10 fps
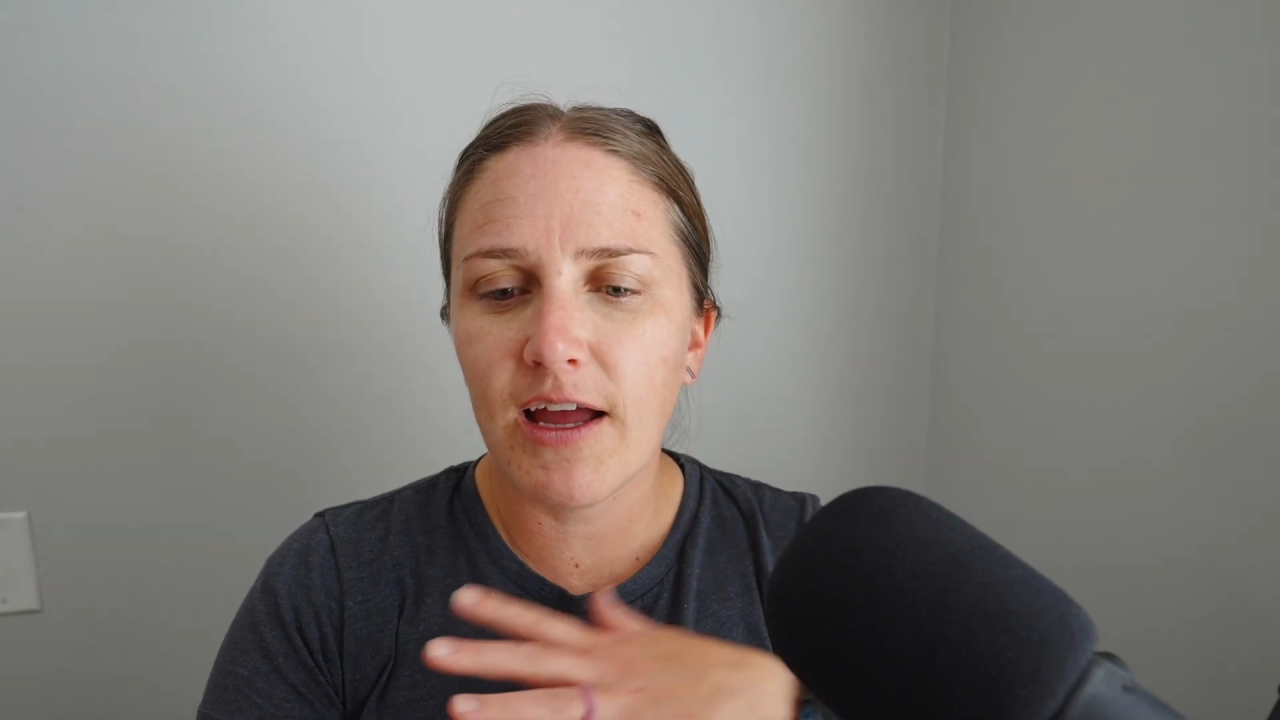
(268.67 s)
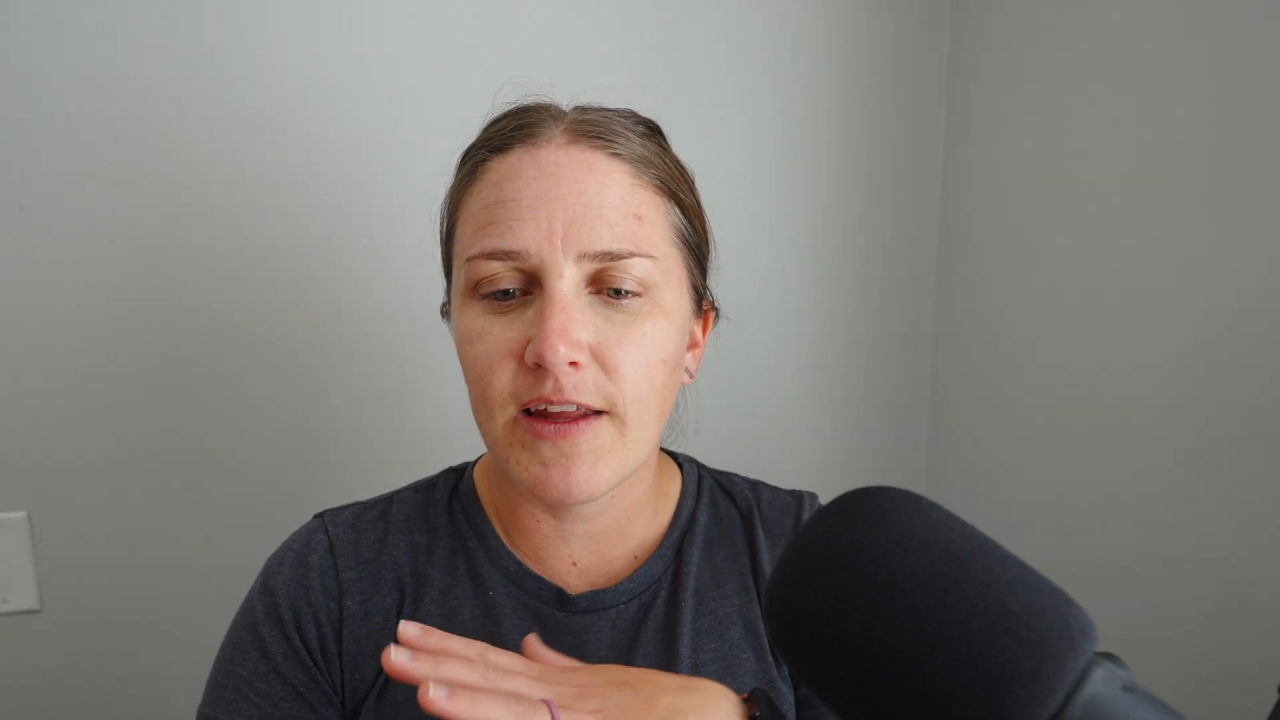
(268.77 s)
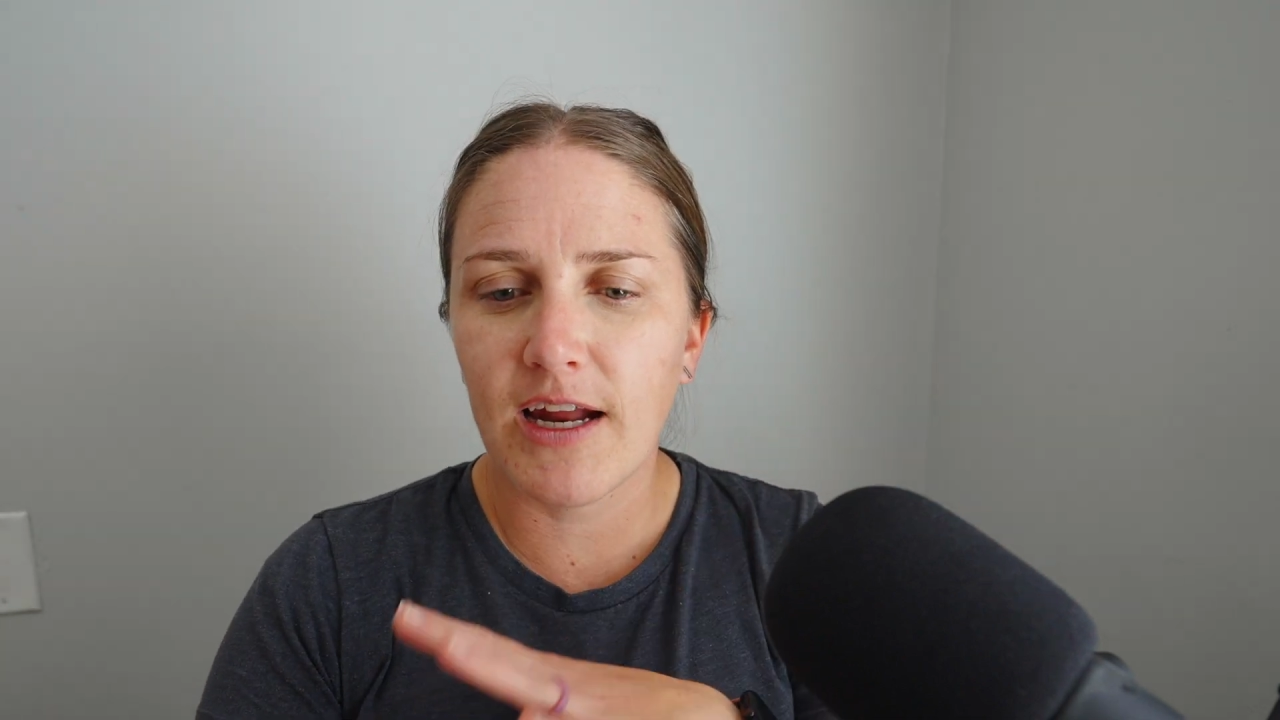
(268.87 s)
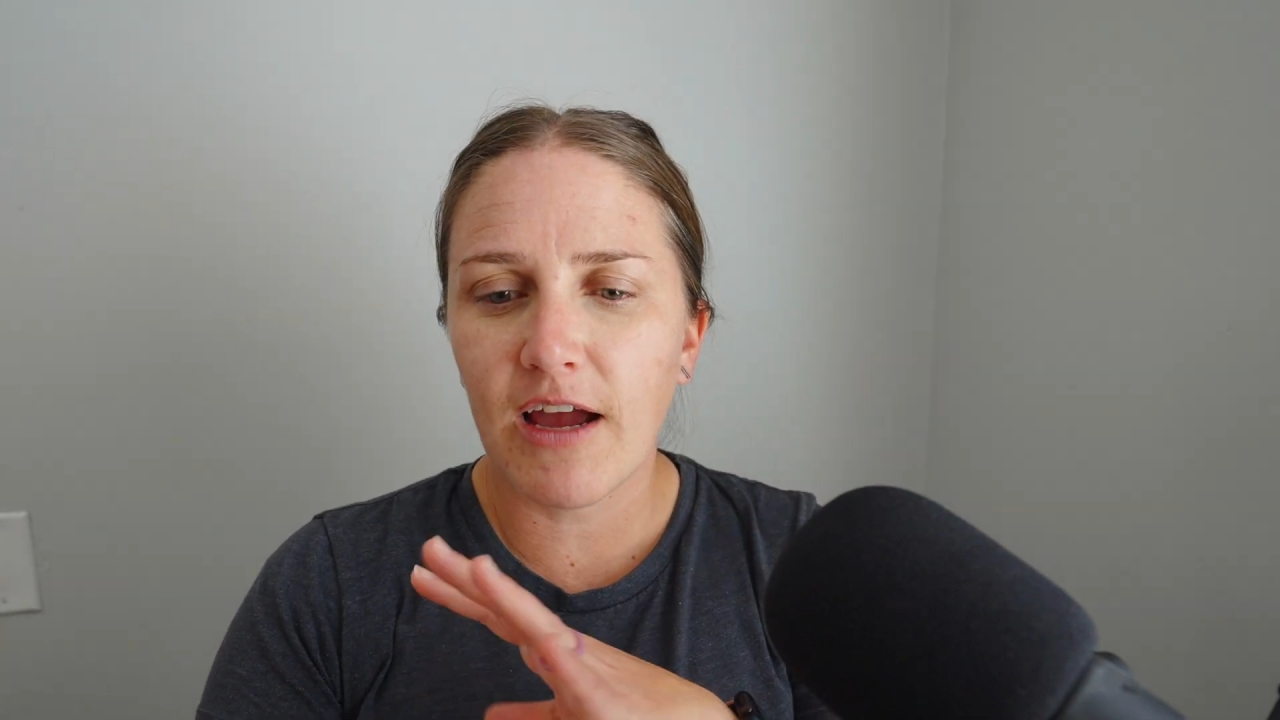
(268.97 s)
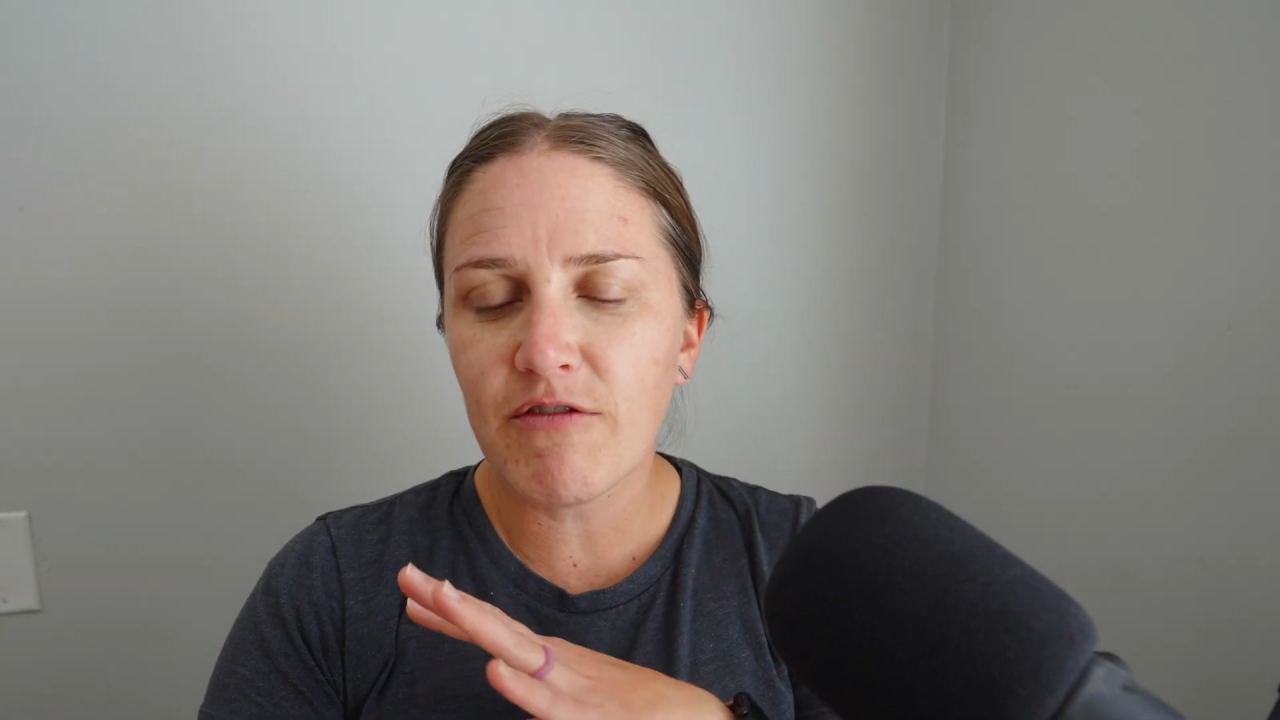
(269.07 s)
and
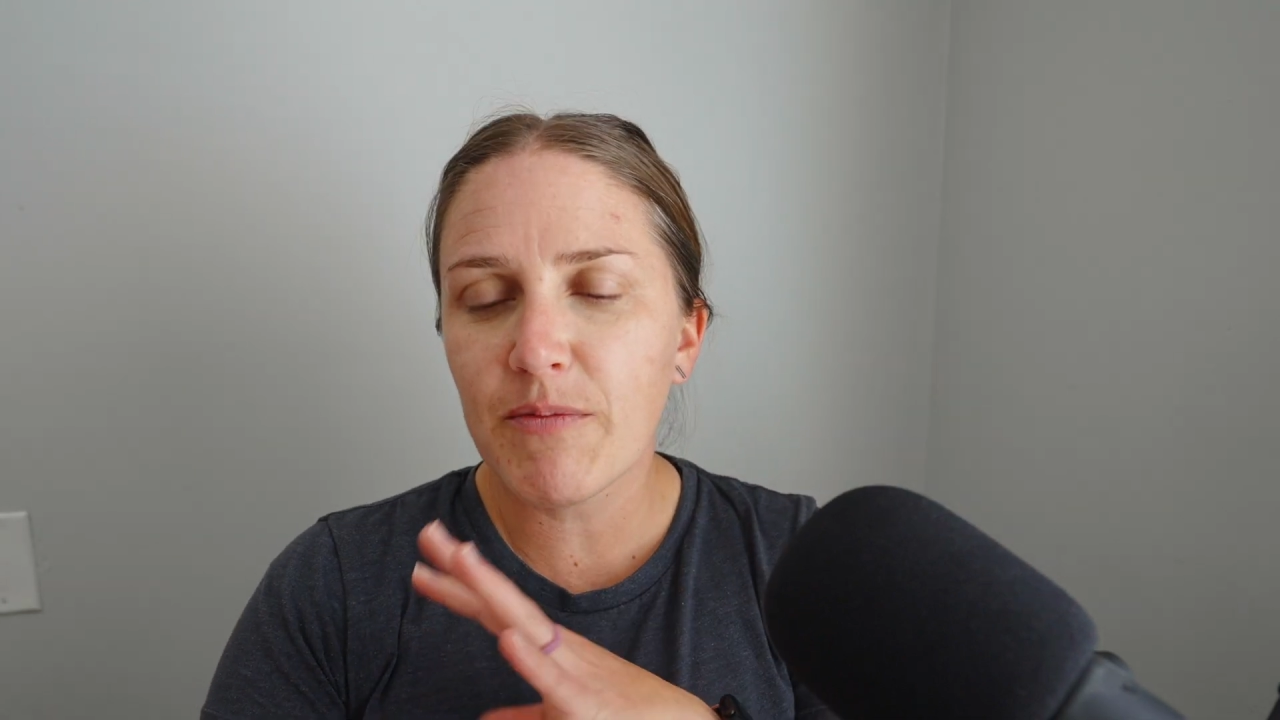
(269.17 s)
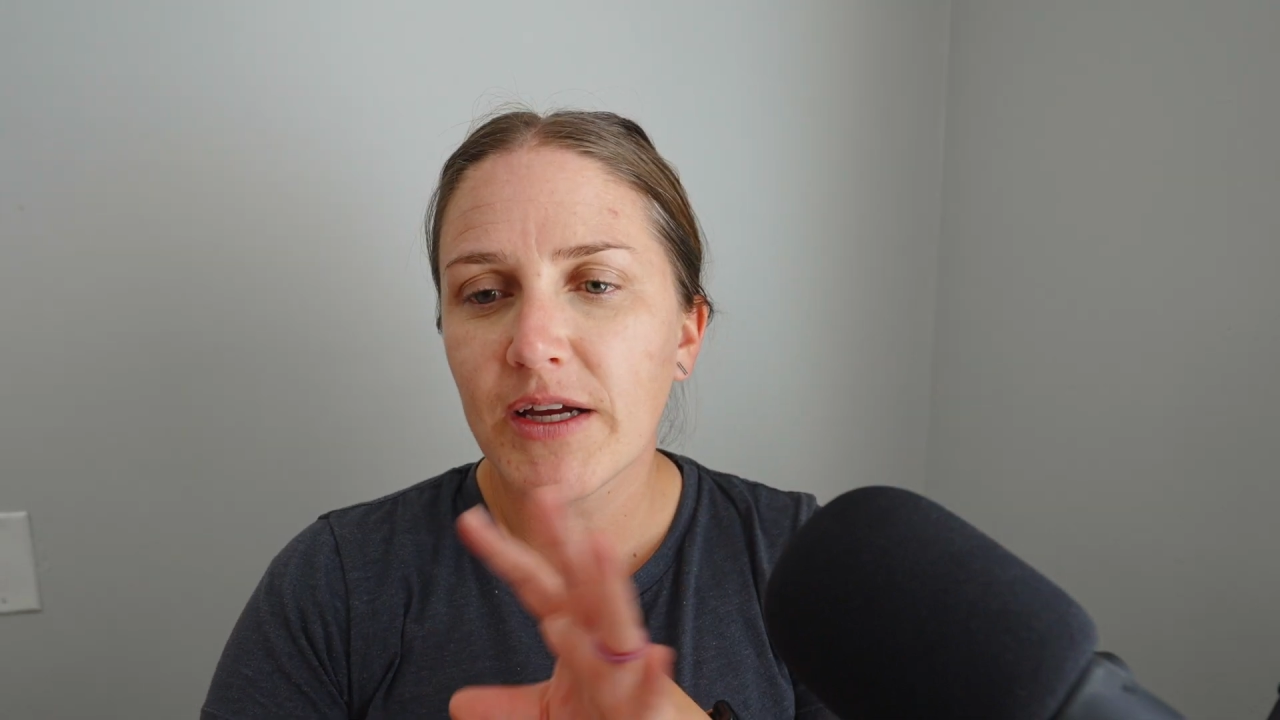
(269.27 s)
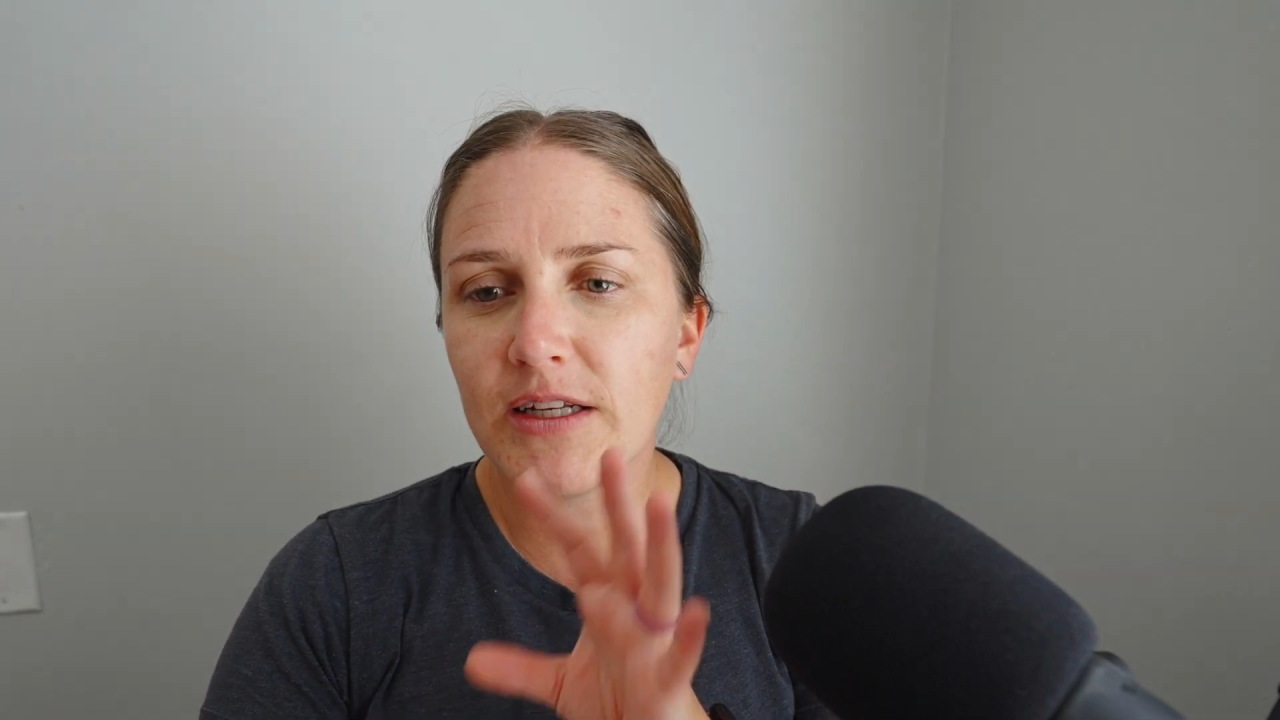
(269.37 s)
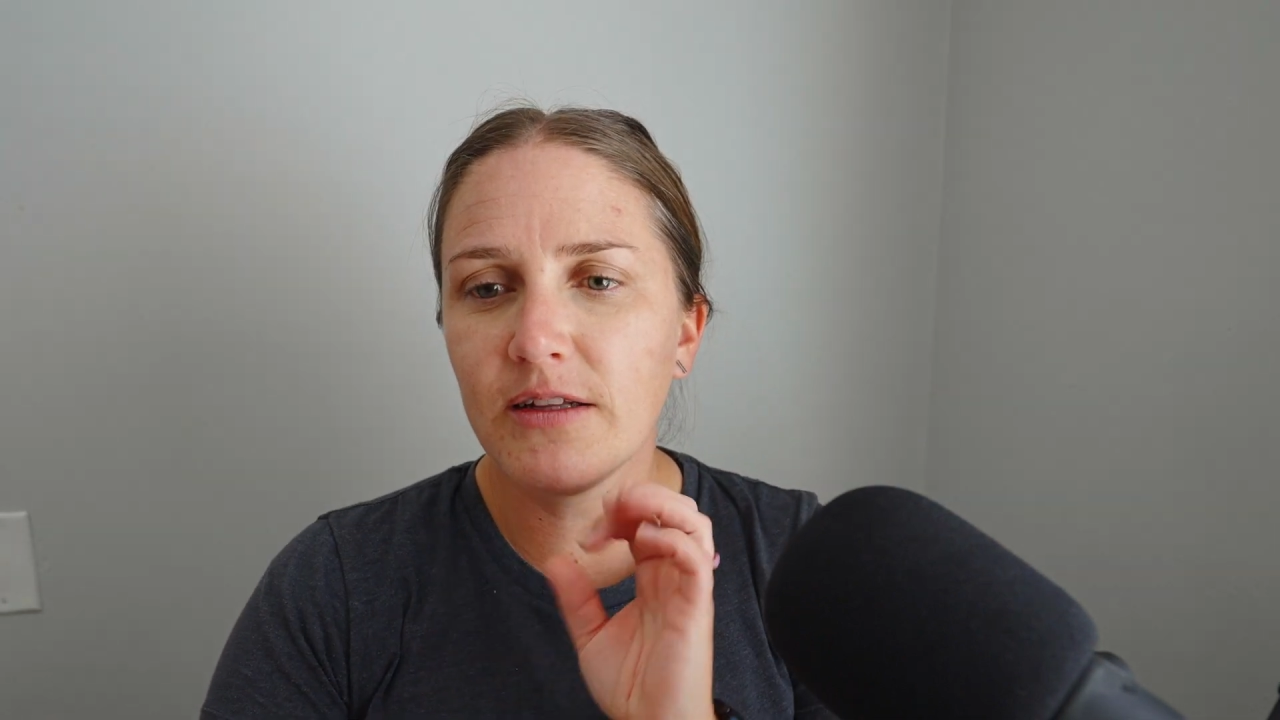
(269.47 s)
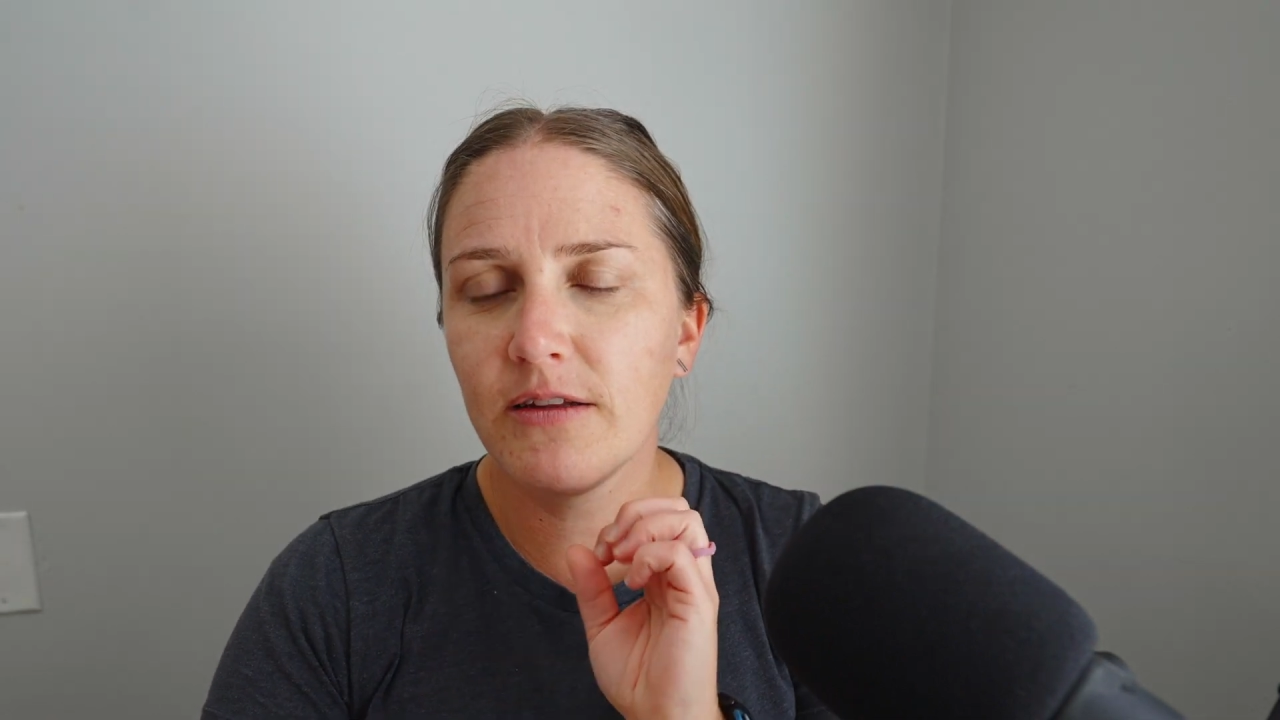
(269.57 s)
then I have a
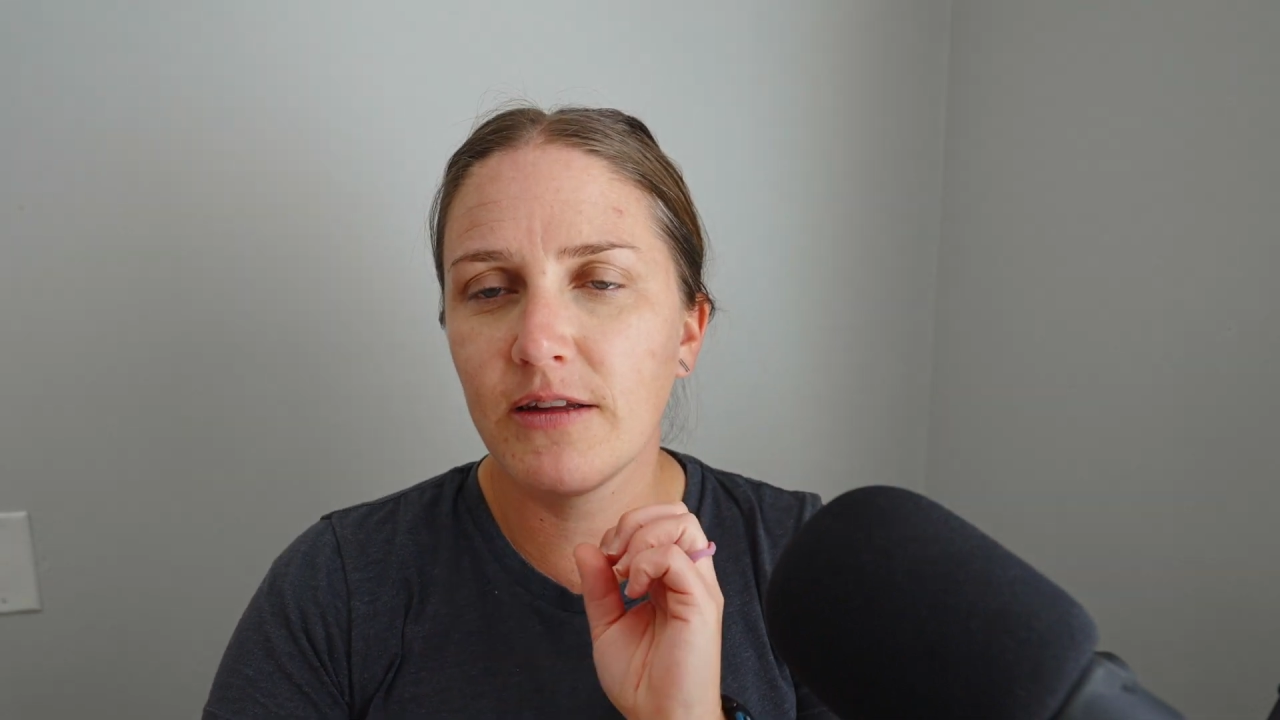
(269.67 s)
button